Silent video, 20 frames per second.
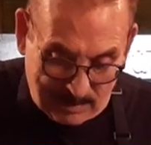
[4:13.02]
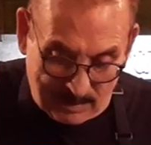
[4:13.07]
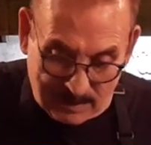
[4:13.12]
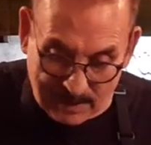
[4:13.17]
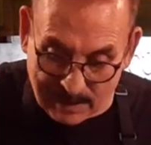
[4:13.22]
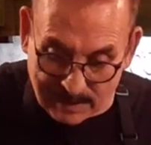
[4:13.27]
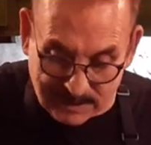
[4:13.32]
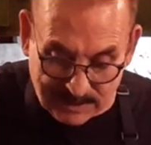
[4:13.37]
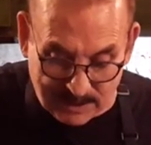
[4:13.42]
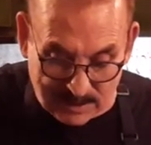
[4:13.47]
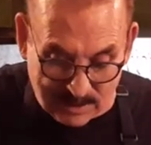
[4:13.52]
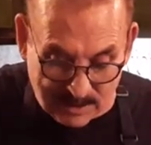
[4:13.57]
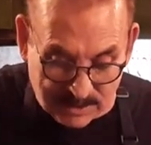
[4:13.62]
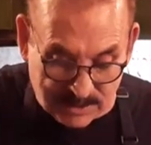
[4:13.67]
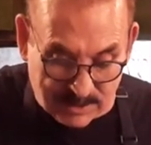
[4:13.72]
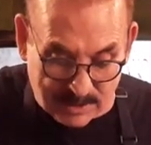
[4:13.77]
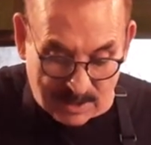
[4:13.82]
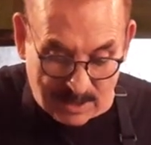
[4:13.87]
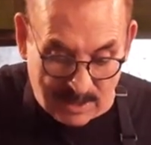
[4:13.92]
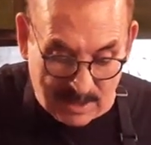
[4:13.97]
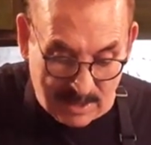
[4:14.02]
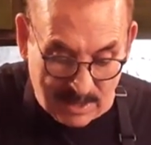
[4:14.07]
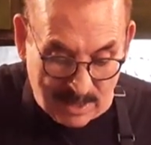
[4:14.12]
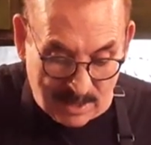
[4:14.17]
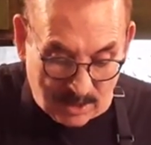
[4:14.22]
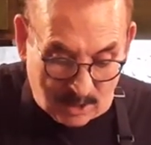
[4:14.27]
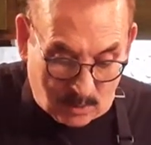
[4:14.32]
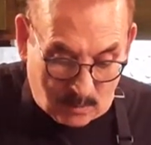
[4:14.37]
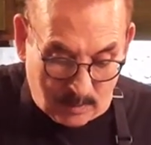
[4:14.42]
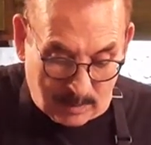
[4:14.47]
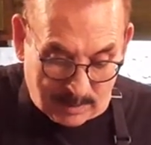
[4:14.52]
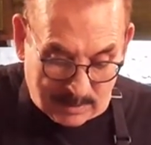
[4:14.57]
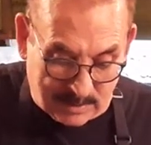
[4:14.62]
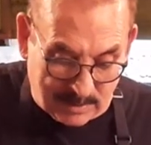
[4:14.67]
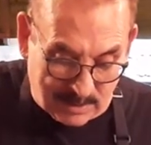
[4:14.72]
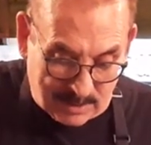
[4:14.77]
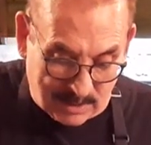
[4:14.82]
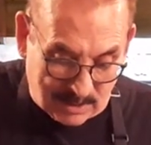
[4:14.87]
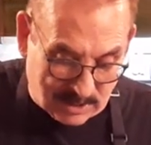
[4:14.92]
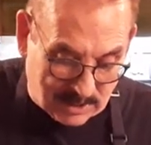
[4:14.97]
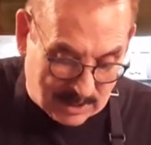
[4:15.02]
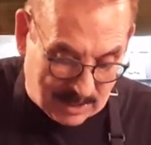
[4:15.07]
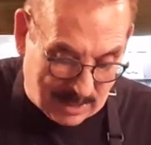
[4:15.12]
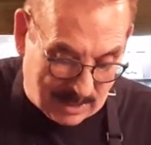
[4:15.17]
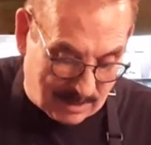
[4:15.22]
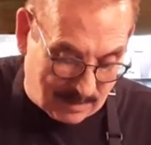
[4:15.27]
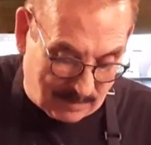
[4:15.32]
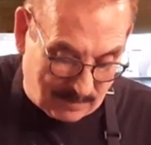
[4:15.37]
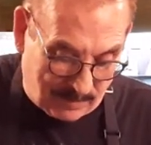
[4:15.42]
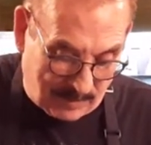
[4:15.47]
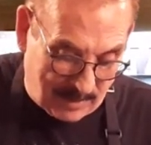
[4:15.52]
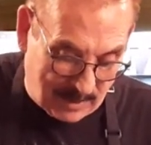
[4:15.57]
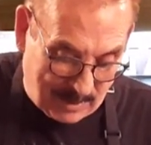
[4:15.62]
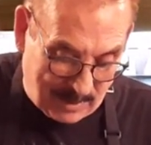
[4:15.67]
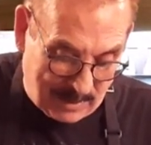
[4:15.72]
Like I said, this is another quick dish, and